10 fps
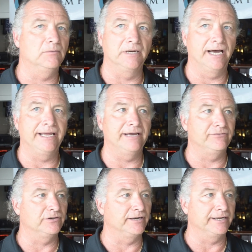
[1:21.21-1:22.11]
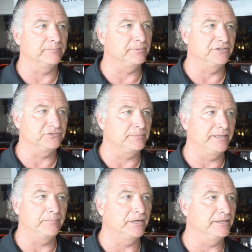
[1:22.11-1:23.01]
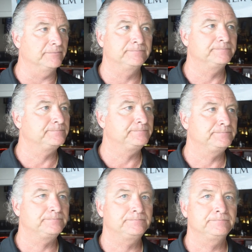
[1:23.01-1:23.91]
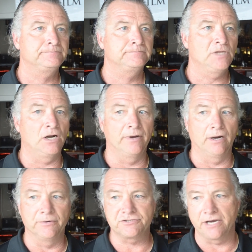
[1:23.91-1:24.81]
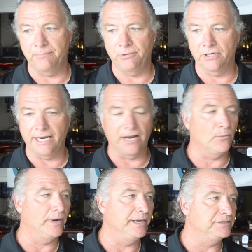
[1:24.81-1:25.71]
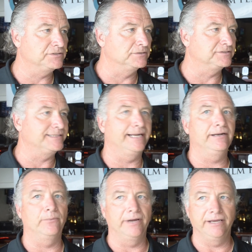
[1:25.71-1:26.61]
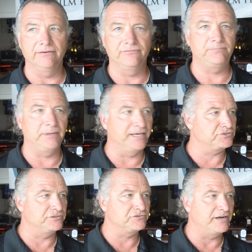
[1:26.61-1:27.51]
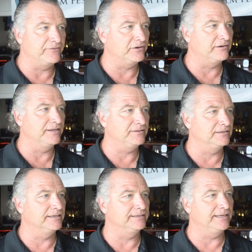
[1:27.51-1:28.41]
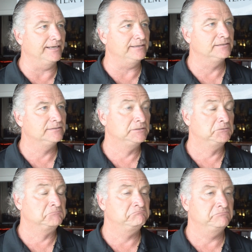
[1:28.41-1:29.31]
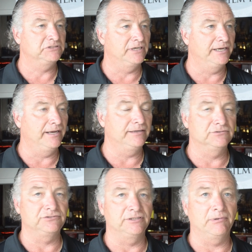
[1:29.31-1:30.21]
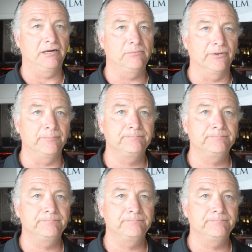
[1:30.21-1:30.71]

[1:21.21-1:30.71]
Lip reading: But I haven't heard any complaints from anybody. You know, we always try to put it out of the way so it's not in the way of pedestrian traffic or anything like that. So I don't see a problem with them.